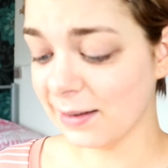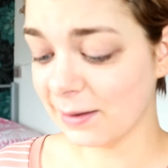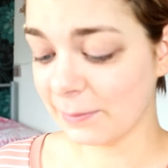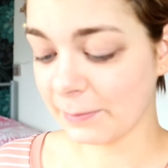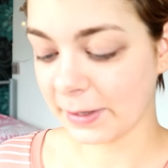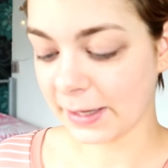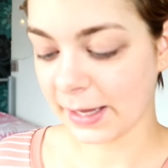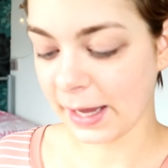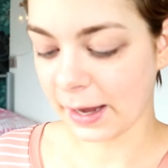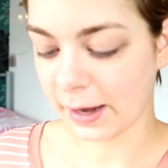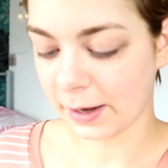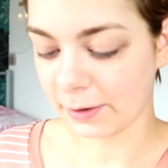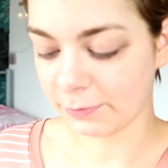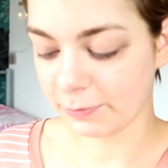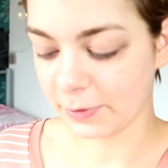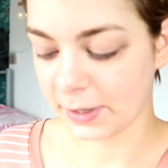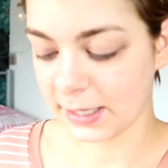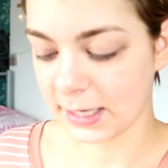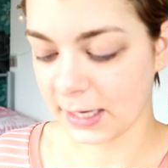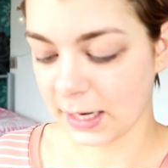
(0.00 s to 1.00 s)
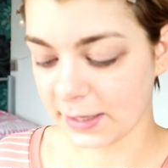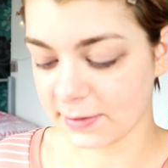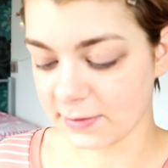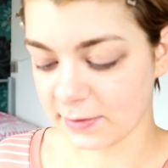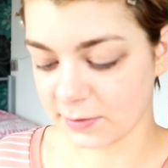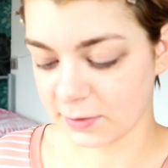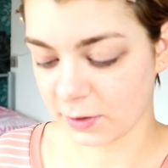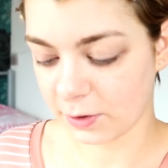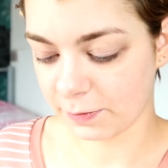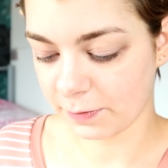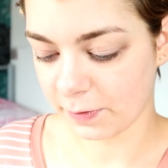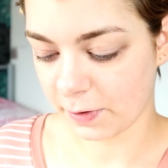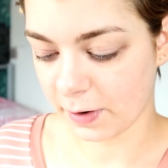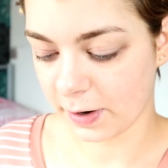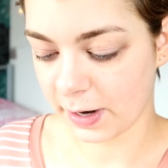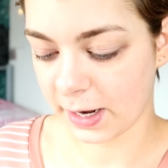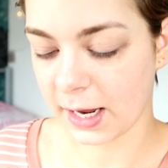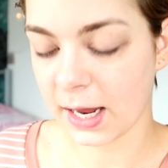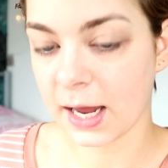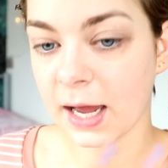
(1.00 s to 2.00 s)
But yeah, I've really liked it so
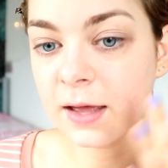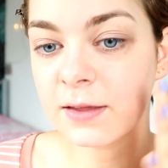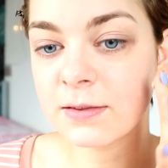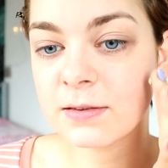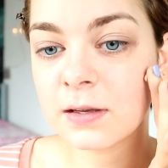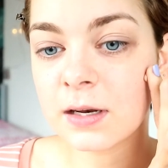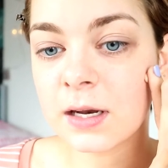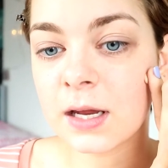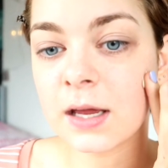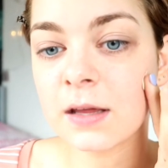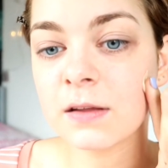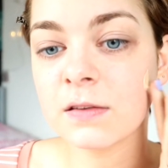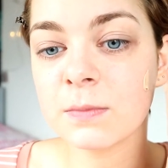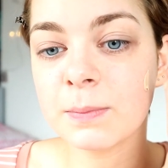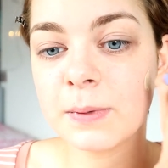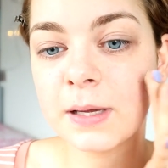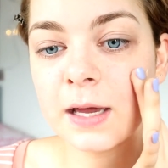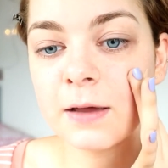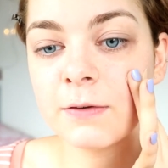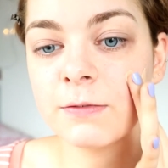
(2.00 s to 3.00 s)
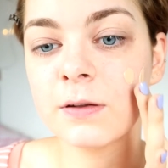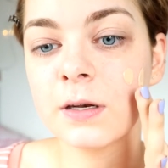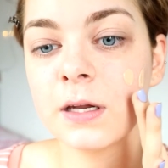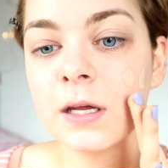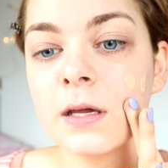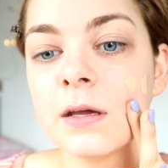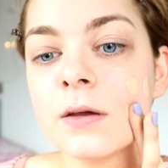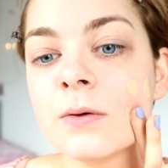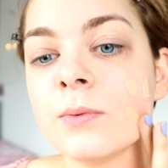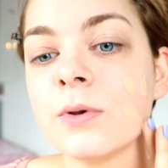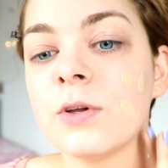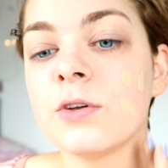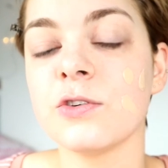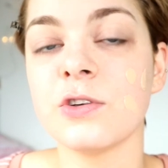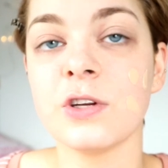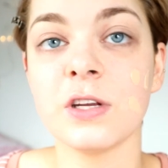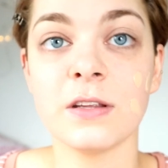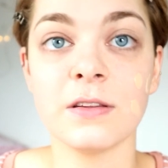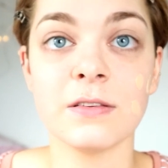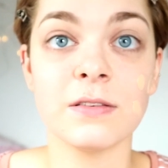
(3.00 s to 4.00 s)
far. It has an SPF in it, which
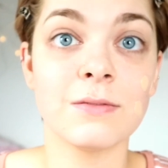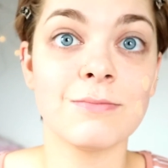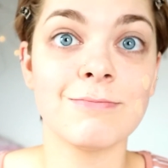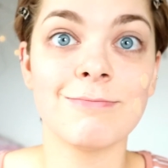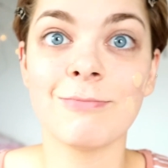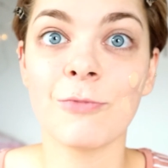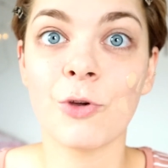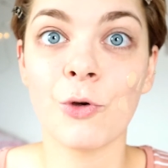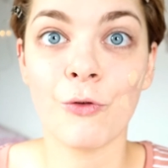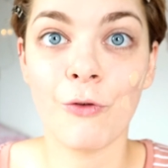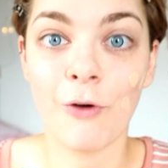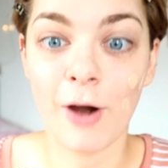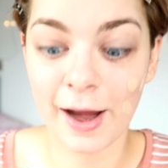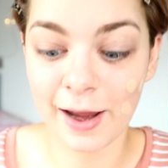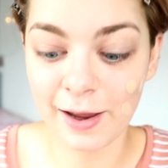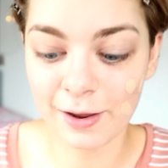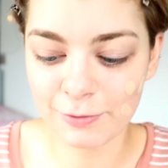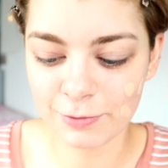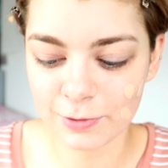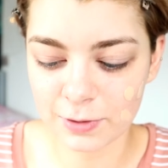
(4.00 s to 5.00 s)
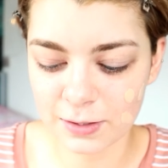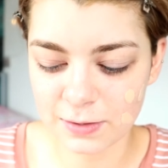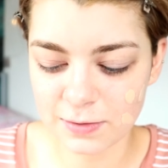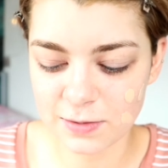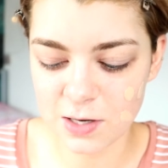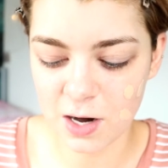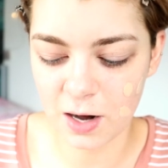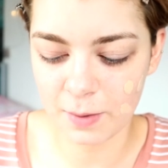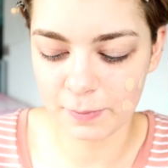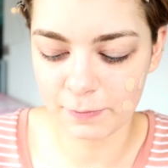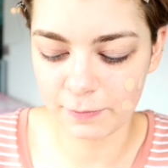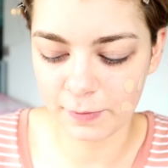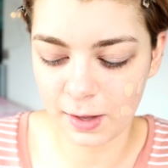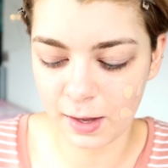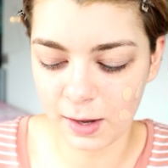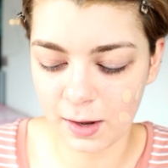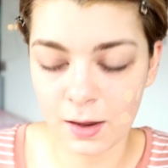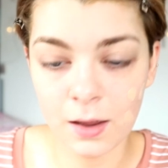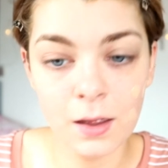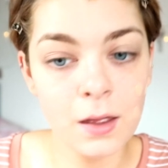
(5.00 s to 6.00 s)
is great for this time of
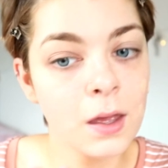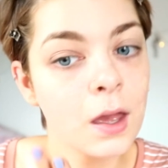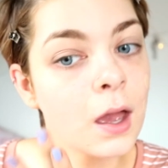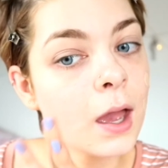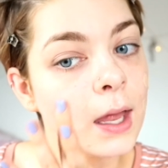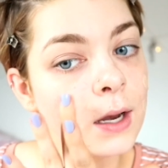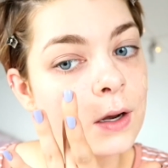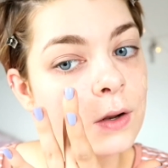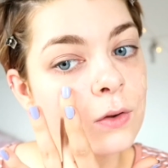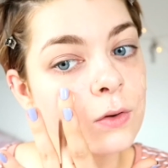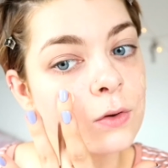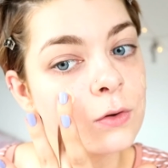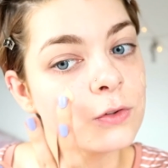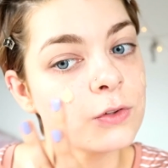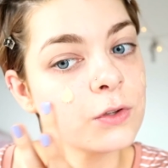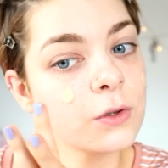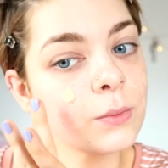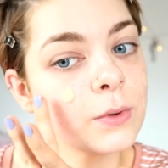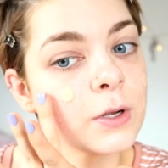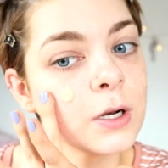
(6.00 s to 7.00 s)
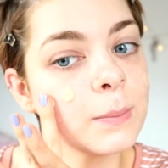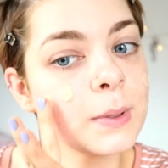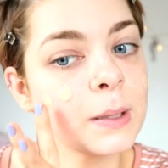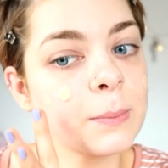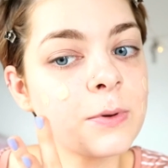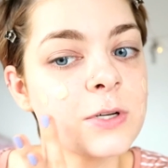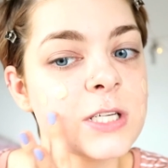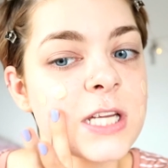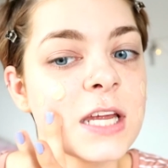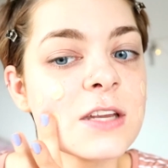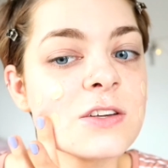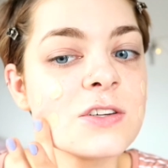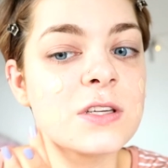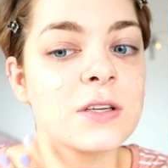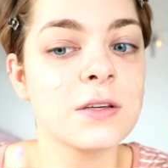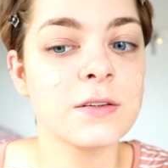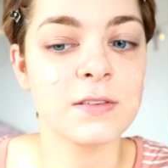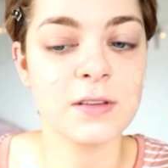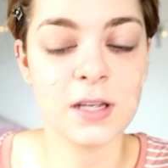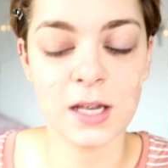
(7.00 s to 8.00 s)
year, and of course you want to be protecting
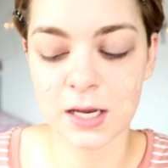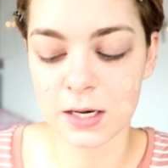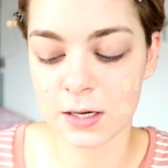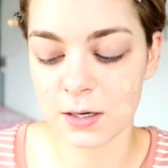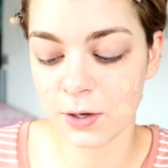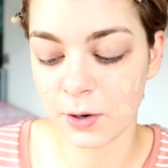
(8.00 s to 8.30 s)
your skin.